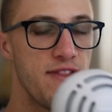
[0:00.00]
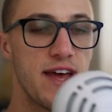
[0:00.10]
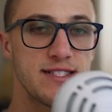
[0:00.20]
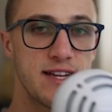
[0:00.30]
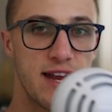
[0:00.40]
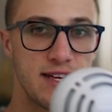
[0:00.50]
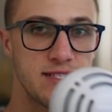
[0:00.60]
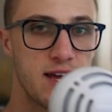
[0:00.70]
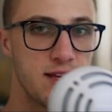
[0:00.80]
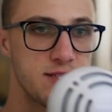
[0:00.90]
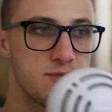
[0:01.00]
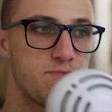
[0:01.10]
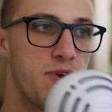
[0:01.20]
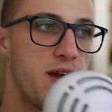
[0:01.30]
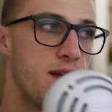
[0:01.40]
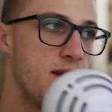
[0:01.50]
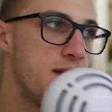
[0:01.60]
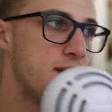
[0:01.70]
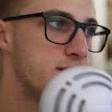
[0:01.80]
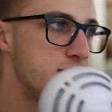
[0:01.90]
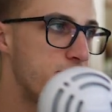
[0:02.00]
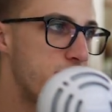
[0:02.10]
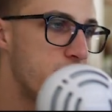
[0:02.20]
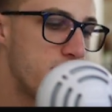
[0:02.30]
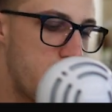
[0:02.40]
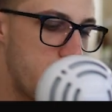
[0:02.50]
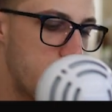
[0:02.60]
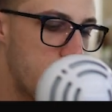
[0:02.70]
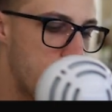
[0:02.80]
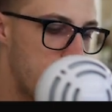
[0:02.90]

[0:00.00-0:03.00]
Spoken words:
That's a nice tight spread. Something like